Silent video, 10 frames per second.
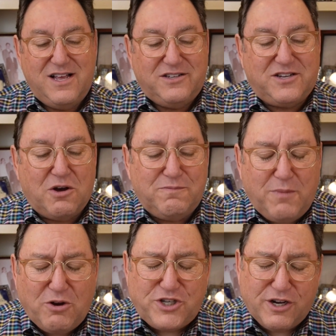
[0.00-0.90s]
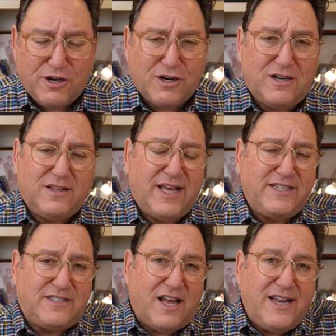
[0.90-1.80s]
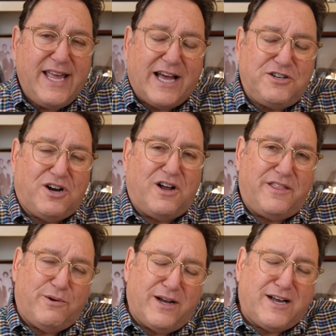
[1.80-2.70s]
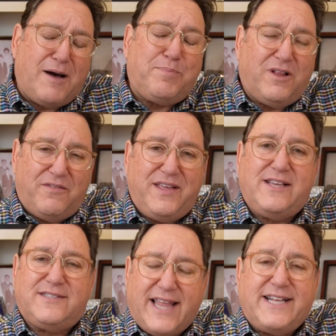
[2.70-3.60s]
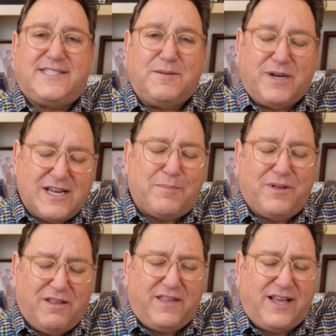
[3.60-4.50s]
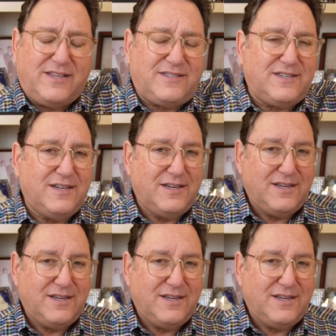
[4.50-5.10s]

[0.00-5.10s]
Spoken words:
So Moshe heard leitzanei hadar. There are a couple of these leitzim, a couple of these